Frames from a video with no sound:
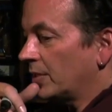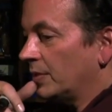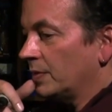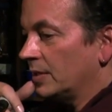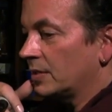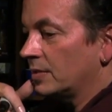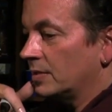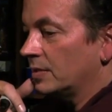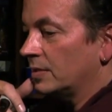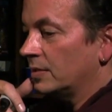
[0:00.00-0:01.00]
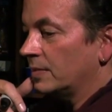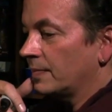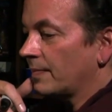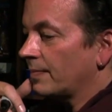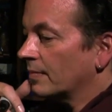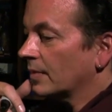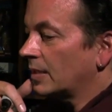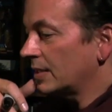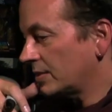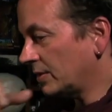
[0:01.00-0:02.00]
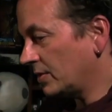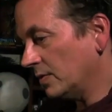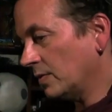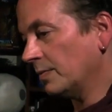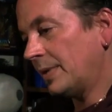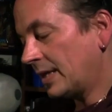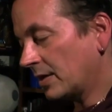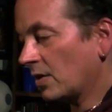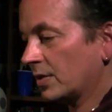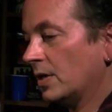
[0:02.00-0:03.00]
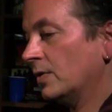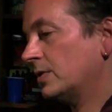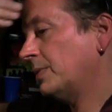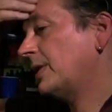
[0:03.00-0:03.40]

were going to do in this issue, and we'd make all the notes,